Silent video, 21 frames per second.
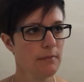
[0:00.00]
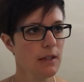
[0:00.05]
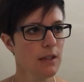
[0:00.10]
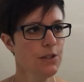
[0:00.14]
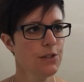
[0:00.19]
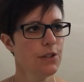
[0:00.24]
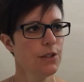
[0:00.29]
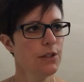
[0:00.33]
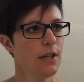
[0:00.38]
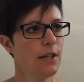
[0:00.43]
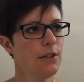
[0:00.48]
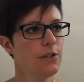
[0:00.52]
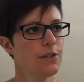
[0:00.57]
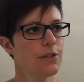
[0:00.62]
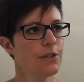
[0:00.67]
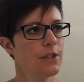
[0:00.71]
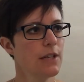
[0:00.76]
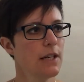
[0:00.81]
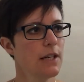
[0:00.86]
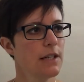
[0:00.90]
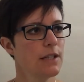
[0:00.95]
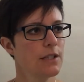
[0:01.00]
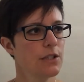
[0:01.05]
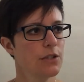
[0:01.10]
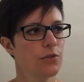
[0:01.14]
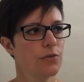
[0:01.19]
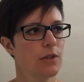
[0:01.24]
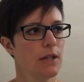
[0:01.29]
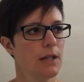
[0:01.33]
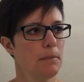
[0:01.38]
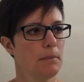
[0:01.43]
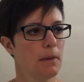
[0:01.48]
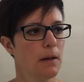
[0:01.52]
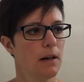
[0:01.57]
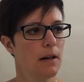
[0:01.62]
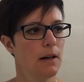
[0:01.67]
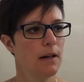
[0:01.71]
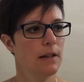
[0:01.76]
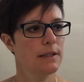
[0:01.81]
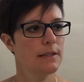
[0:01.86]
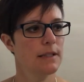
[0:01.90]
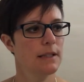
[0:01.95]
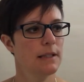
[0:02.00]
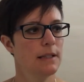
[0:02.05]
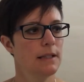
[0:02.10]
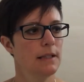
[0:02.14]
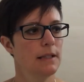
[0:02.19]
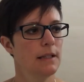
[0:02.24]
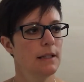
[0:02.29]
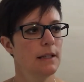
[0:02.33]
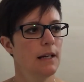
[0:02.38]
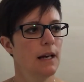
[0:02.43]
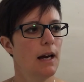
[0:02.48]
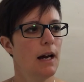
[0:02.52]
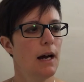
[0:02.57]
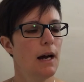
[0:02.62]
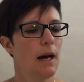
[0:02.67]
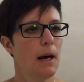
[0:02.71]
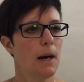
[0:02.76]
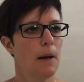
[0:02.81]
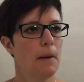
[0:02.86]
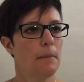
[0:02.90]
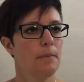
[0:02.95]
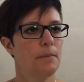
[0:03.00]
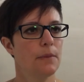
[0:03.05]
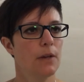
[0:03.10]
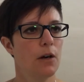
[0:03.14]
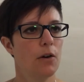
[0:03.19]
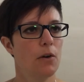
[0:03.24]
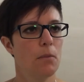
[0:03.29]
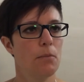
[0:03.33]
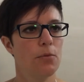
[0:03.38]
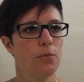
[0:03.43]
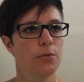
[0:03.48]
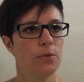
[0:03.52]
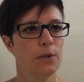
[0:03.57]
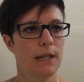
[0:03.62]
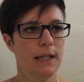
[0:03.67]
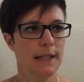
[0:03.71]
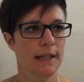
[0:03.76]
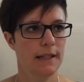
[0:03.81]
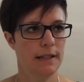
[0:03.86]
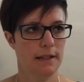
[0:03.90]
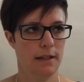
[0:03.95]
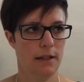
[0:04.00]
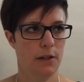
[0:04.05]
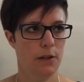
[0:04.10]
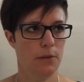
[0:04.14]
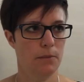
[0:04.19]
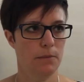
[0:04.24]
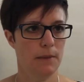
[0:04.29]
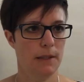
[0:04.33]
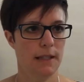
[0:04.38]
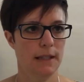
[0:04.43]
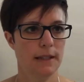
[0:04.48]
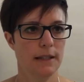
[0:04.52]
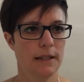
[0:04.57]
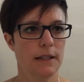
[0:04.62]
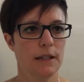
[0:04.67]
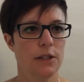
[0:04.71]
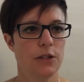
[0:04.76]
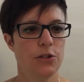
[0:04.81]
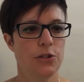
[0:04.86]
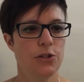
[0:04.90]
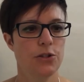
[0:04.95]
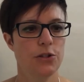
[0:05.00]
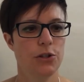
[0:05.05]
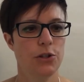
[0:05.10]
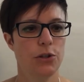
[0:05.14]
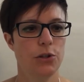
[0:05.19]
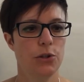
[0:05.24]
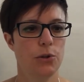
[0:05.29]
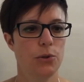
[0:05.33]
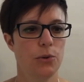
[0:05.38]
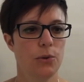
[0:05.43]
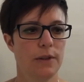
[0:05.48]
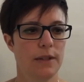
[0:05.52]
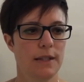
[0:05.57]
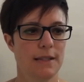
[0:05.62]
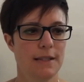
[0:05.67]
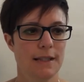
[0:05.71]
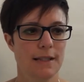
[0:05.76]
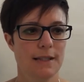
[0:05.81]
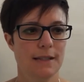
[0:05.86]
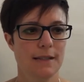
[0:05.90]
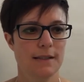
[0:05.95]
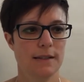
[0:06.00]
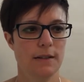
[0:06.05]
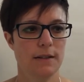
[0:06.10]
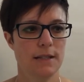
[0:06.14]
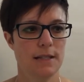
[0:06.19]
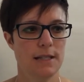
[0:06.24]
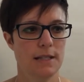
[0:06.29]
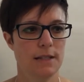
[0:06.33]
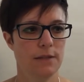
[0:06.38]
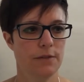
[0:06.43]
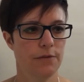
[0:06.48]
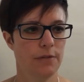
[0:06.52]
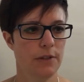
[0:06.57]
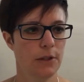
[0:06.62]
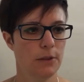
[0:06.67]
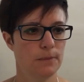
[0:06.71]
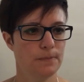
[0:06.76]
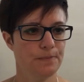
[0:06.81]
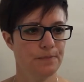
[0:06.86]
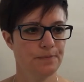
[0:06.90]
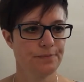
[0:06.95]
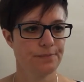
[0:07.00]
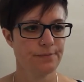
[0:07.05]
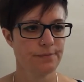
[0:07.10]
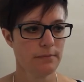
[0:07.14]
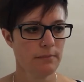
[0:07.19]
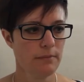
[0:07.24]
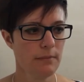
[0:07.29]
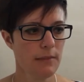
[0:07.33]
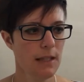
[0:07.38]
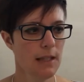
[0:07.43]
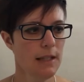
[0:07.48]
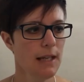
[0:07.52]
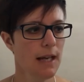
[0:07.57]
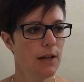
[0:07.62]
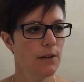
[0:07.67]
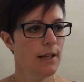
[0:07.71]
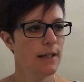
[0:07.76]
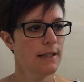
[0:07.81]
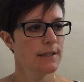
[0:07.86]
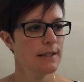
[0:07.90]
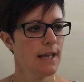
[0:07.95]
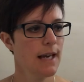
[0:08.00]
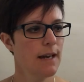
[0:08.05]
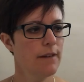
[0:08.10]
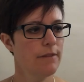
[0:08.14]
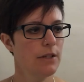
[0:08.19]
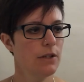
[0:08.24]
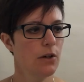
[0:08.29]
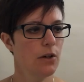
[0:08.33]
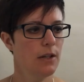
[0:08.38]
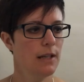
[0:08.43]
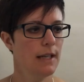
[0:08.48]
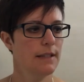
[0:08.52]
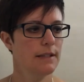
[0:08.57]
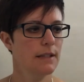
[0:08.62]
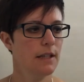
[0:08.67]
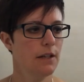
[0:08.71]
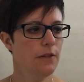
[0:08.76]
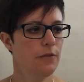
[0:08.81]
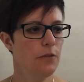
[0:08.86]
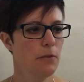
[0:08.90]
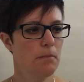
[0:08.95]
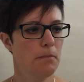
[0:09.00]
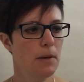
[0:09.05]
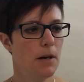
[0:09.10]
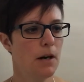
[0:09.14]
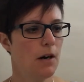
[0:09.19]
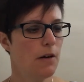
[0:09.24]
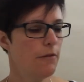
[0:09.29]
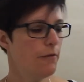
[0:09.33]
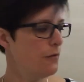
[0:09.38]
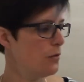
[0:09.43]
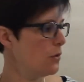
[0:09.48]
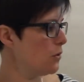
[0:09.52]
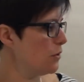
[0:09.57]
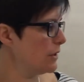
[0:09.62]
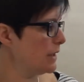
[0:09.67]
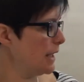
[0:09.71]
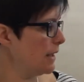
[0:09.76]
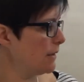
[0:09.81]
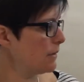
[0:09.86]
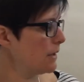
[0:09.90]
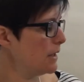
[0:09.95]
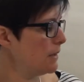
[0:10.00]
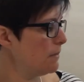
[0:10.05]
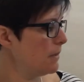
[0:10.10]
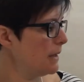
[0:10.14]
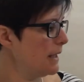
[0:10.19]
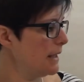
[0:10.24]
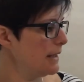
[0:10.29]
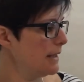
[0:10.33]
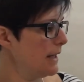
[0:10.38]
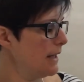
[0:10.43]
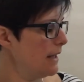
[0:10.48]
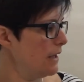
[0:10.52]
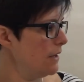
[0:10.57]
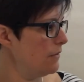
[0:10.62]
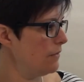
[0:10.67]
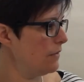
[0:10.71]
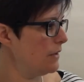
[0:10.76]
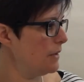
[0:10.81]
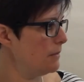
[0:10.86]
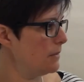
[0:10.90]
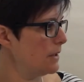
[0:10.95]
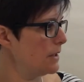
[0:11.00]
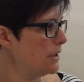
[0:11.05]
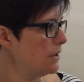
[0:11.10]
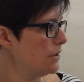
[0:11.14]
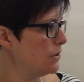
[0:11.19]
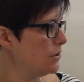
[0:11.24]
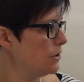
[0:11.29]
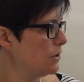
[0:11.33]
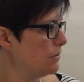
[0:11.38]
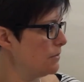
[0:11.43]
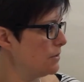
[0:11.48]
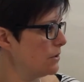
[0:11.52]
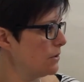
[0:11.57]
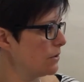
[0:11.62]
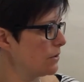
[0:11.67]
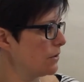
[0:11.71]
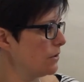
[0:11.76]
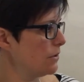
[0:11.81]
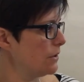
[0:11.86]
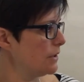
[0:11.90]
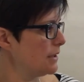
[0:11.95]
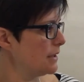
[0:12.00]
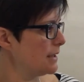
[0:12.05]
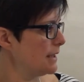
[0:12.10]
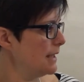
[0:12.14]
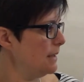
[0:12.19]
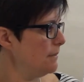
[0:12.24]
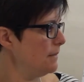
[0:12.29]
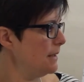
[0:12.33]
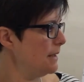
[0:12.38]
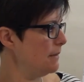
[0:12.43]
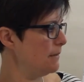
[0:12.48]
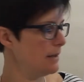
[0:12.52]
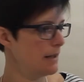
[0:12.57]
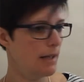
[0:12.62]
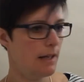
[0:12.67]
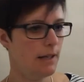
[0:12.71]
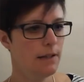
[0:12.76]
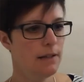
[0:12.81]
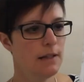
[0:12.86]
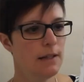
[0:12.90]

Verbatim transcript: So those first three bars um, are a brilliant opening to this exciting film. Now, let's carry on. Let's go for bar four now. I'm going to play that. Hopefully my YouTube's not gone to sleep. Here we go.